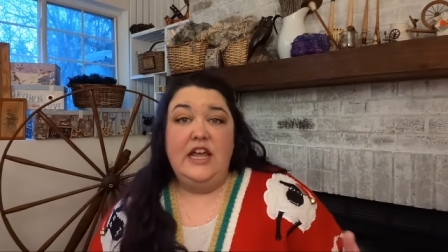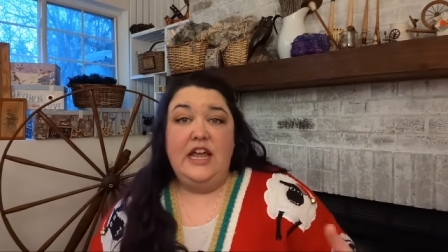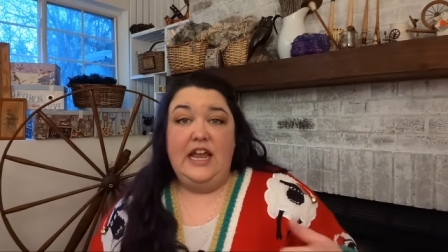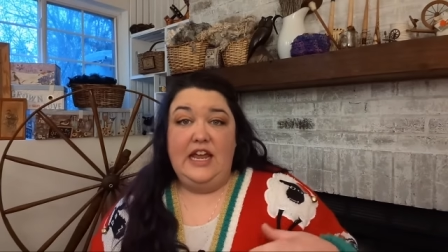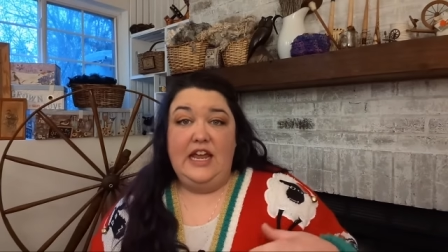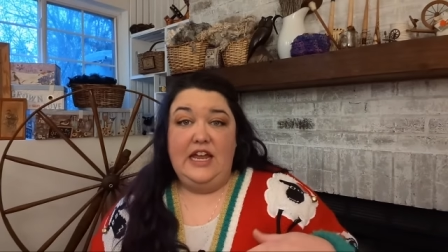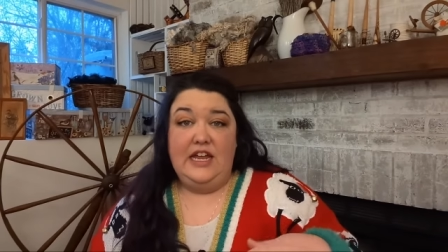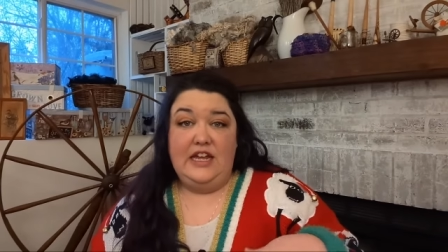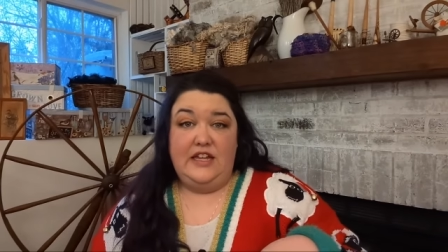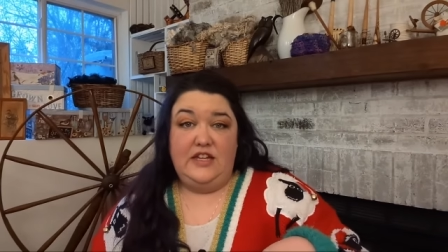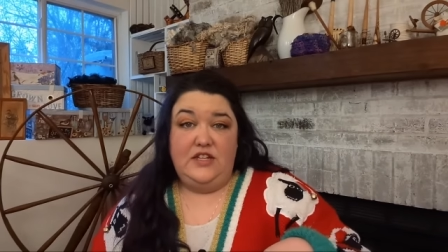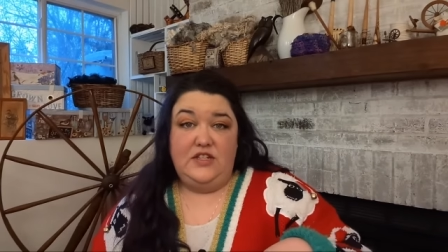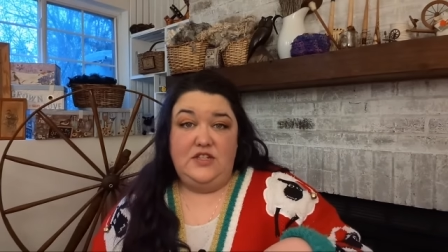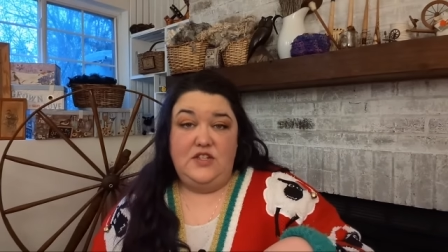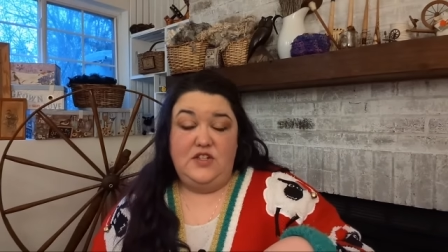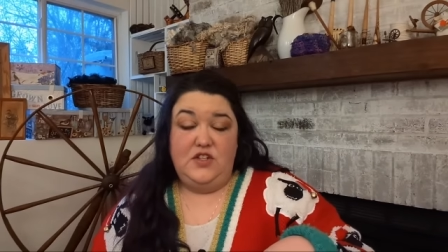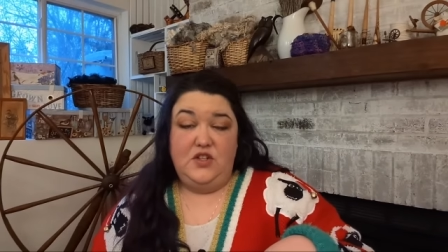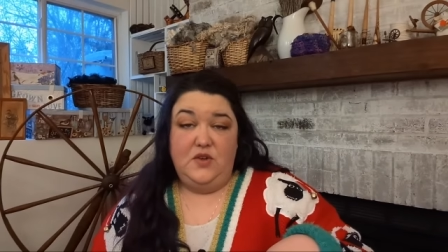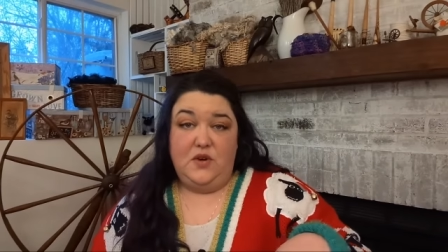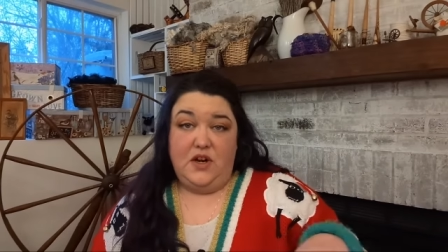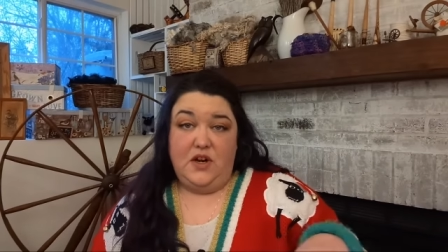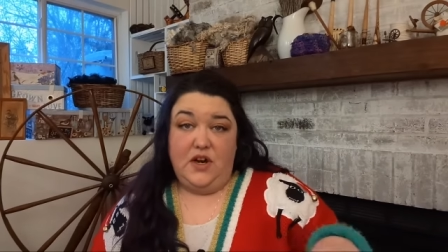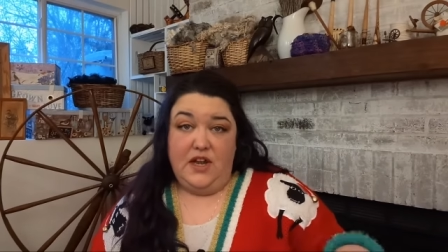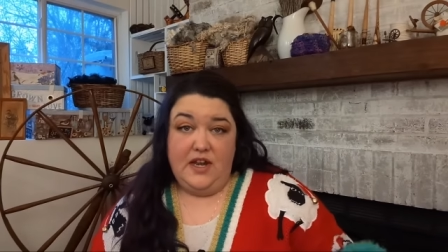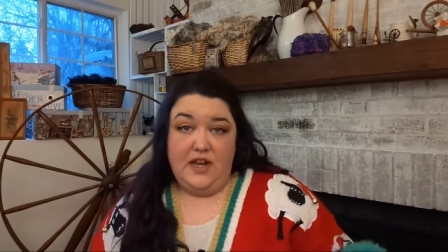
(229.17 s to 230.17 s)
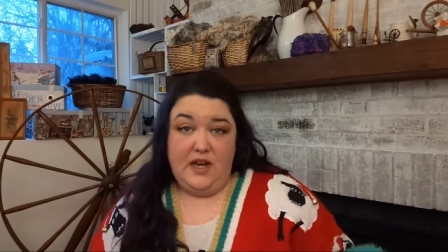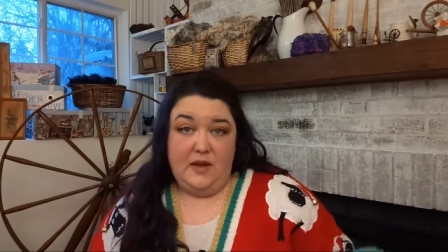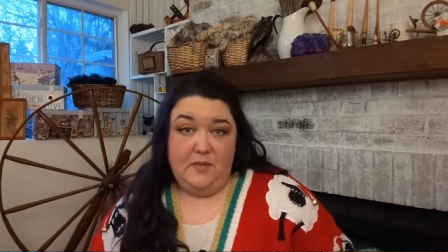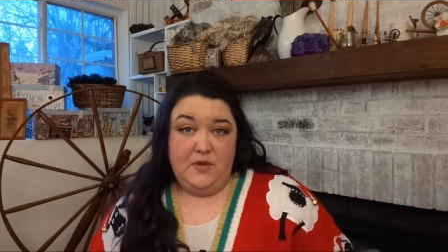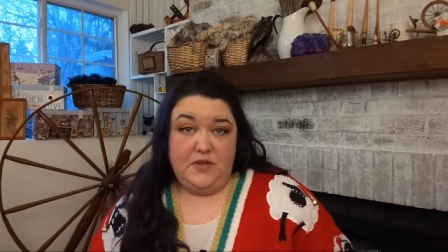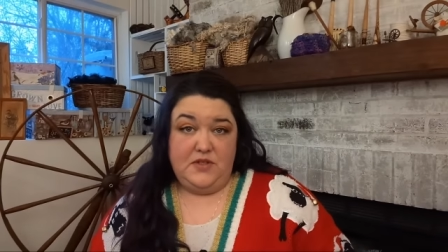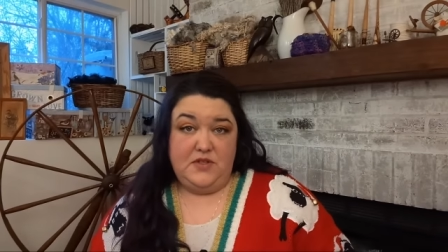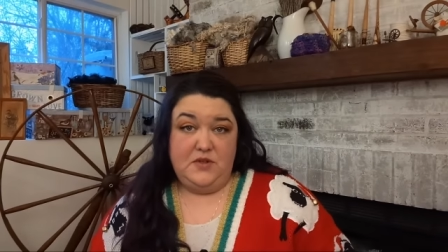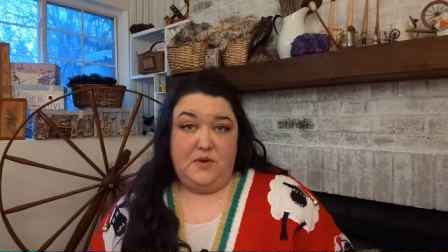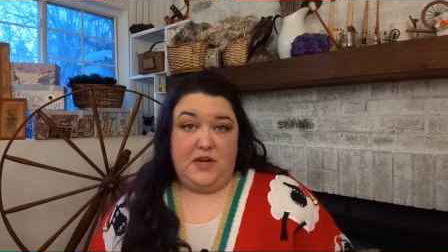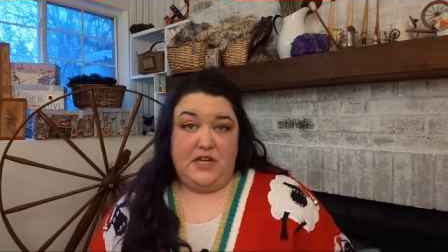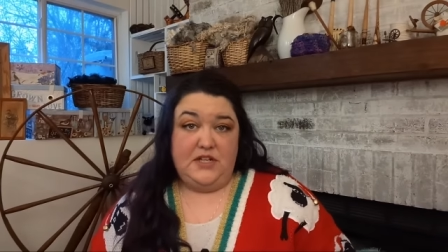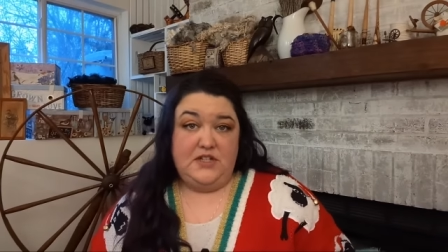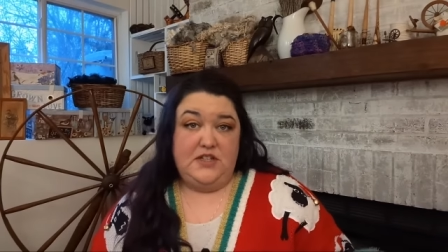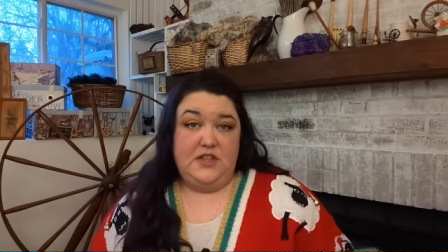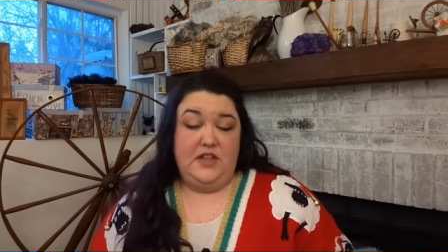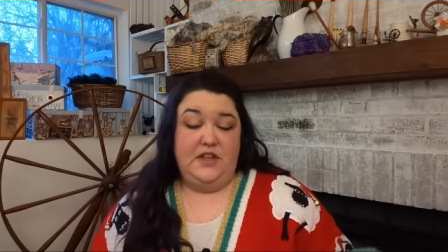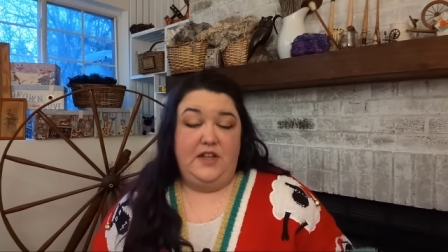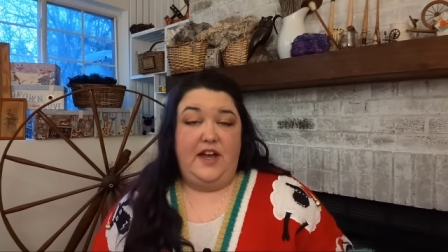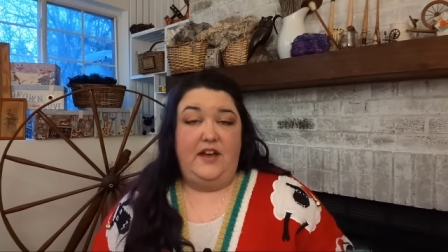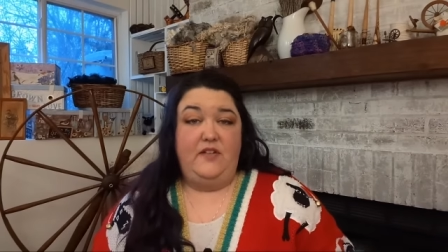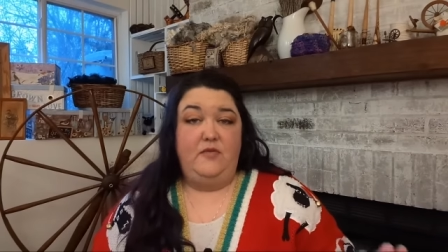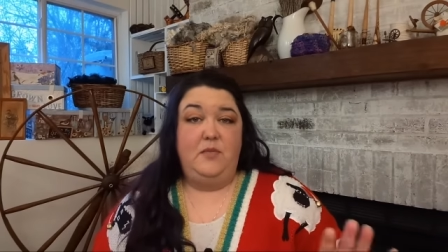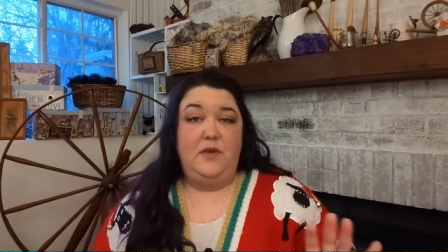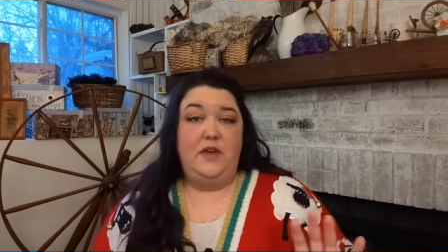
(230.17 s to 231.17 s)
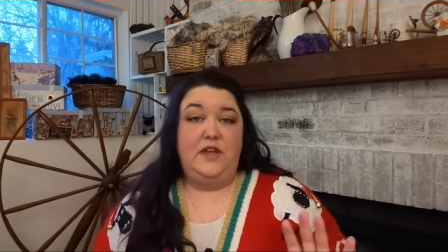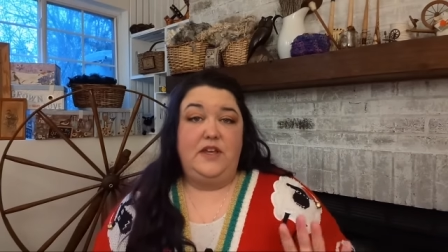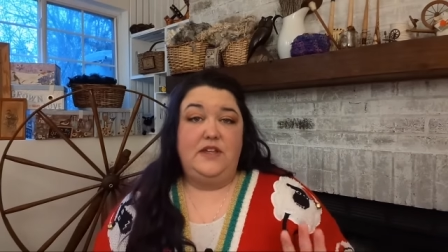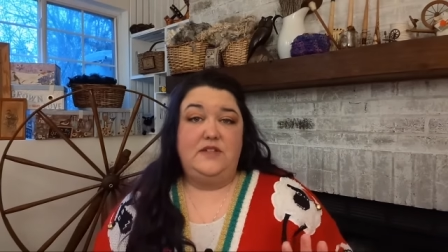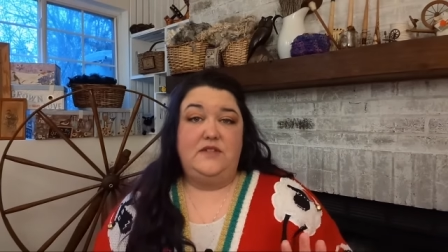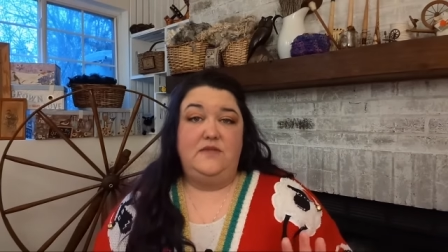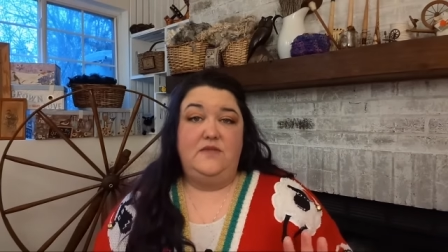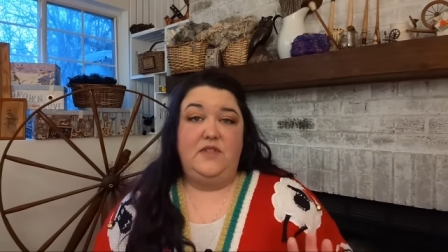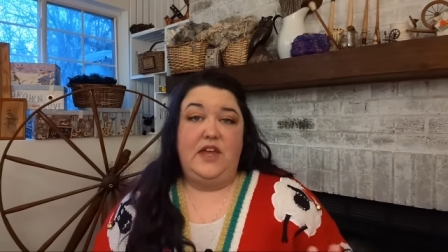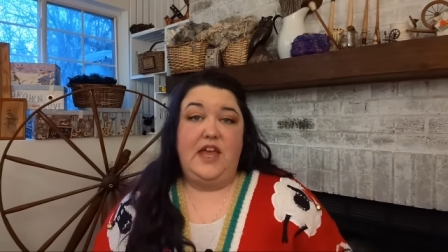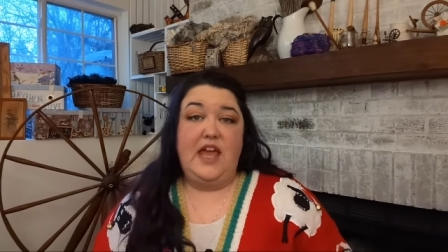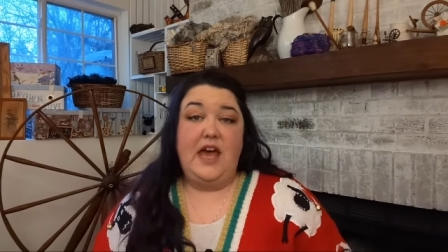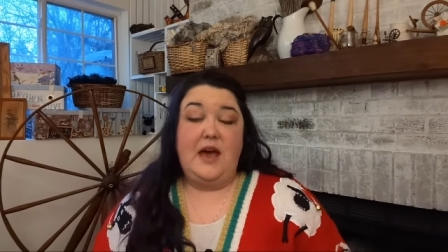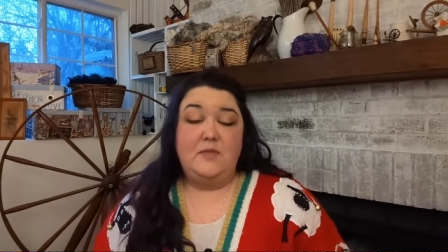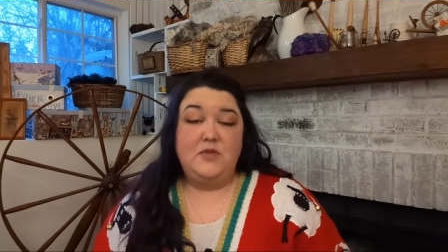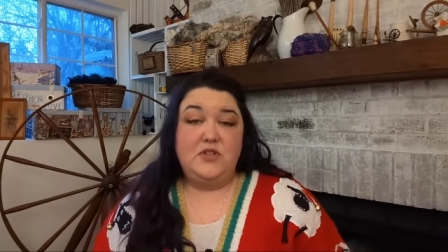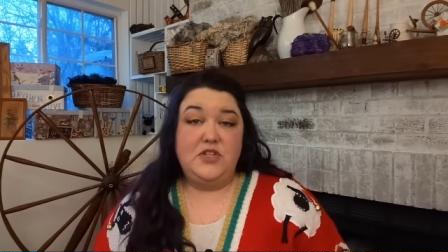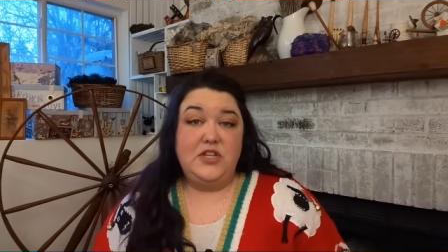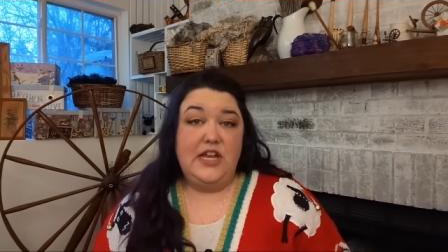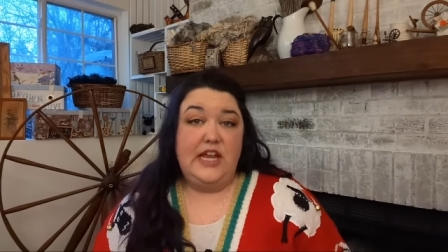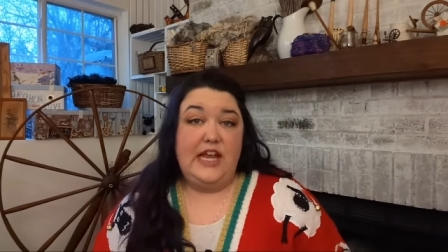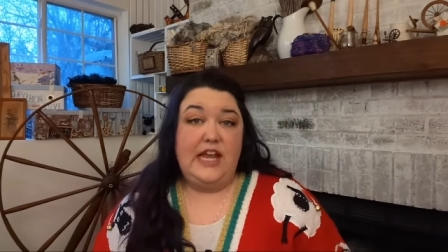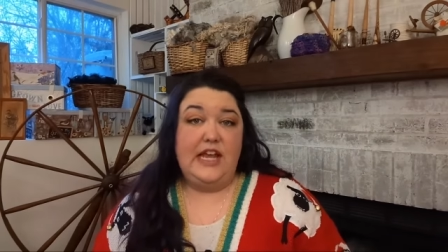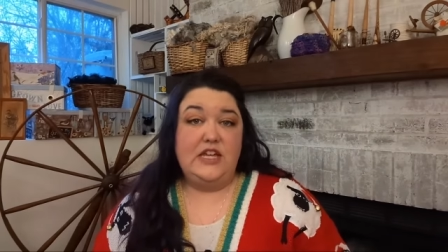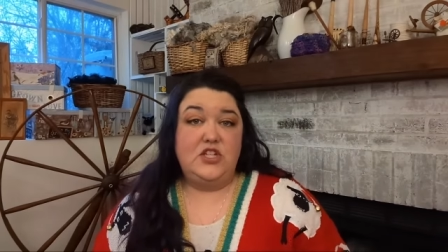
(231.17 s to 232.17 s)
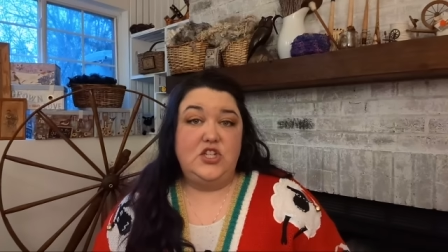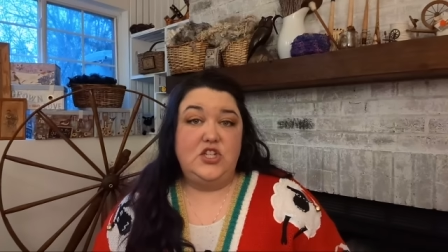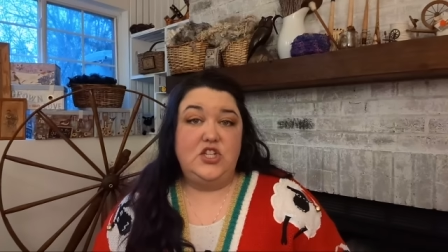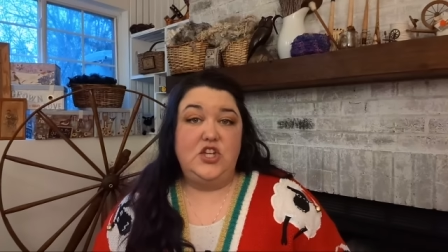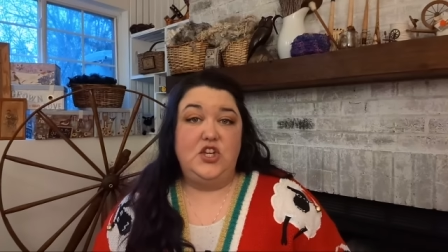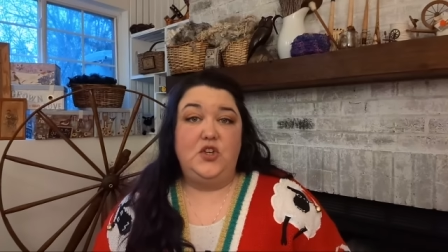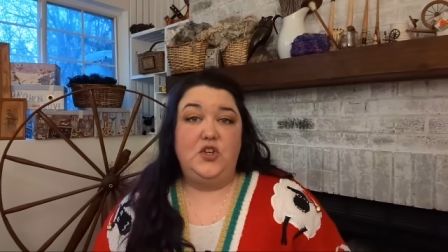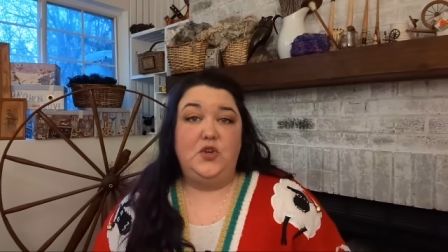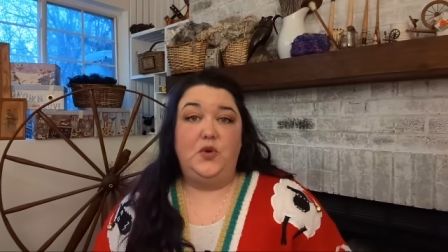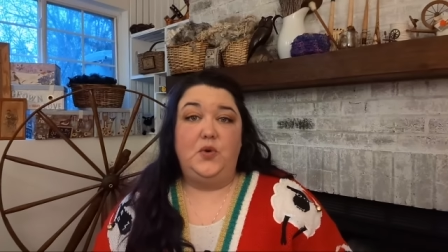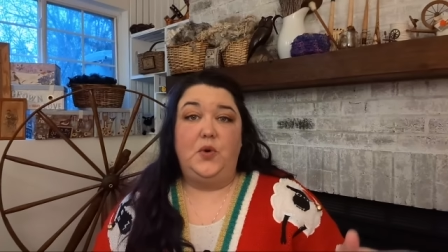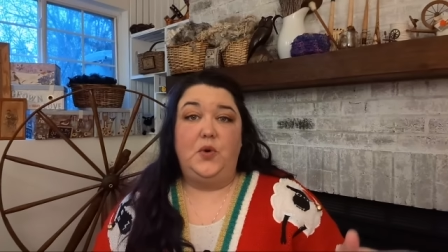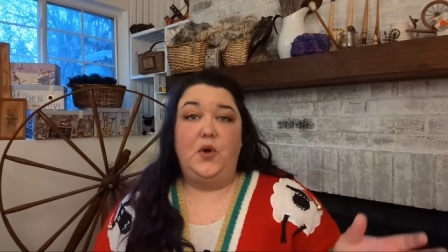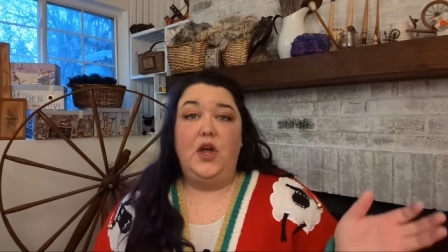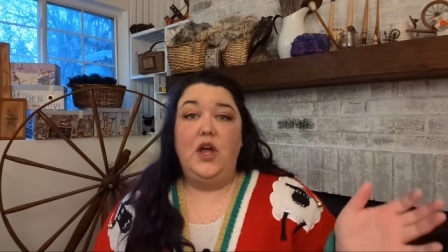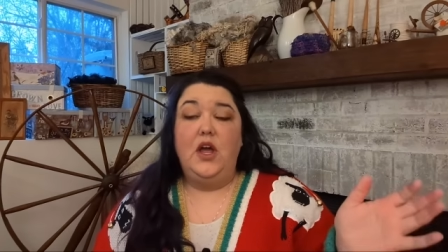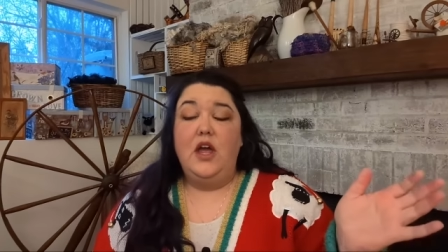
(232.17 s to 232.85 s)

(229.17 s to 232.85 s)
and you are unable to watch the live because of the captioning issue,